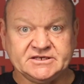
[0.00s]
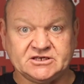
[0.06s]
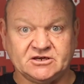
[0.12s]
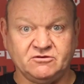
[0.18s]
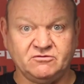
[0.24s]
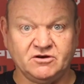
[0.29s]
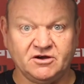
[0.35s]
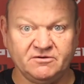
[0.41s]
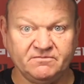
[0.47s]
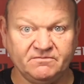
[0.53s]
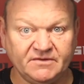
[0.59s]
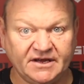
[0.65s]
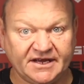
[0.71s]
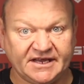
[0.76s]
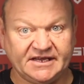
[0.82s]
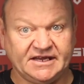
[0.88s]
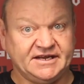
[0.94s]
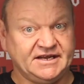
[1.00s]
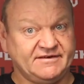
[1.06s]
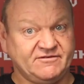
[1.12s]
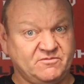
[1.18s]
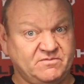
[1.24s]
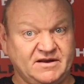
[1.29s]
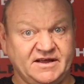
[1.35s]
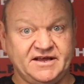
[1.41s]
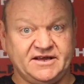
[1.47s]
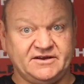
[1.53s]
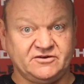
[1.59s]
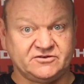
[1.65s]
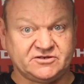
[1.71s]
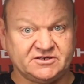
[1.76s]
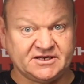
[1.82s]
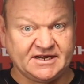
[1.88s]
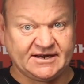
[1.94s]
so another player
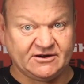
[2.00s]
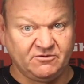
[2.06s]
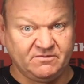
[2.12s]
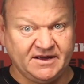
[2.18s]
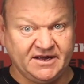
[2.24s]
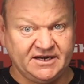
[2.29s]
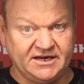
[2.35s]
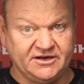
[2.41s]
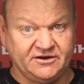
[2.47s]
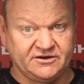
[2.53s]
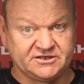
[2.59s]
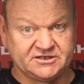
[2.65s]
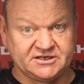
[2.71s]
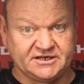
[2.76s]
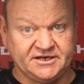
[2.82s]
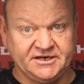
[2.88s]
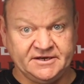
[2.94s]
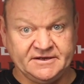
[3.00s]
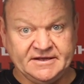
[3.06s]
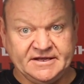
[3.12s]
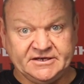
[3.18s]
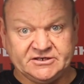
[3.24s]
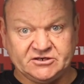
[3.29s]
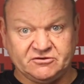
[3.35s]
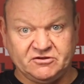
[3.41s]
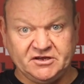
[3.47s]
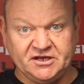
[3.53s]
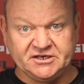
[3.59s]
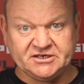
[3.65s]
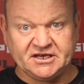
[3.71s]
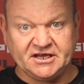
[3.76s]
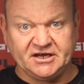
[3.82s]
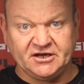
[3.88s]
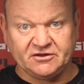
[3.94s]
not to tackle badly, I'd say. So
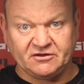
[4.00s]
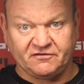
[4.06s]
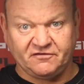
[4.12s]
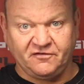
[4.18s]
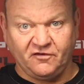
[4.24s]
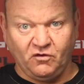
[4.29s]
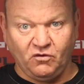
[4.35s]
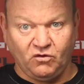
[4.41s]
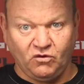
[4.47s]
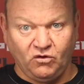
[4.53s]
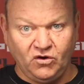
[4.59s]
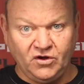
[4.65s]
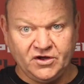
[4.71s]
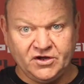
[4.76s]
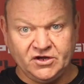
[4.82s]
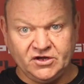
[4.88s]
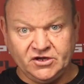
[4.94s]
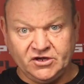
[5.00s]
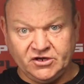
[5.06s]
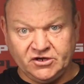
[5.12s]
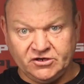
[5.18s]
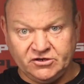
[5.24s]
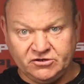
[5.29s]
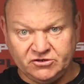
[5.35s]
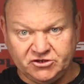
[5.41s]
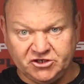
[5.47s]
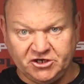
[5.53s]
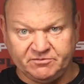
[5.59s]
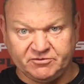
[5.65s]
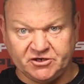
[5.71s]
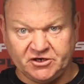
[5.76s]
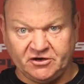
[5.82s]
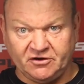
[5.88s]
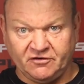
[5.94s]
these are the 4
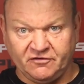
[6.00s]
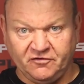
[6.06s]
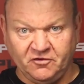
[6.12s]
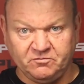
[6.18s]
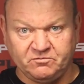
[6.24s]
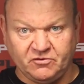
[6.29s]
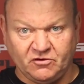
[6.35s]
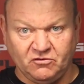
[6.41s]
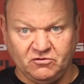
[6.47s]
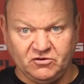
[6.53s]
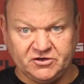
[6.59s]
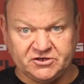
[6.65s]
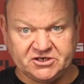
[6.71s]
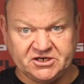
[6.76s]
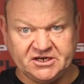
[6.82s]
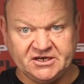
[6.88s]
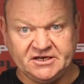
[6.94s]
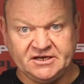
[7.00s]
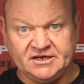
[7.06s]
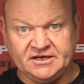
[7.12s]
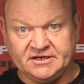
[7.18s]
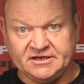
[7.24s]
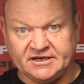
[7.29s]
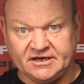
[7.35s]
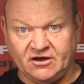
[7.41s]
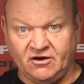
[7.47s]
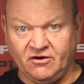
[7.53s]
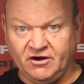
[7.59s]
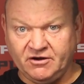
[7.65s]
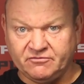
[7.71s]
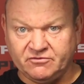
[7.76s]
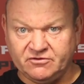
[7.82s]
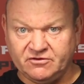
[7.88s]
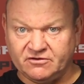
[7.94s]
Gypsy footballers that
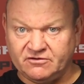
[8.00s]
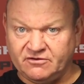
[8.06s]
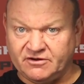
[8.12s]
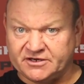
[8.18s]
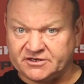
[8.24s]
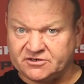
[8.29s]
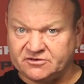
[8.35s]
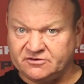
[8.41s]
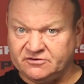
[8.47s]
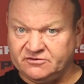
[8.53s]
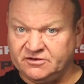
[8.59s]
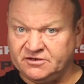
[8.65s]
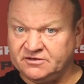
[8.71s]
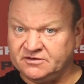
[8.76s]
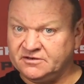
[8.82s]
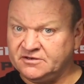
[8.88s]
I would not like to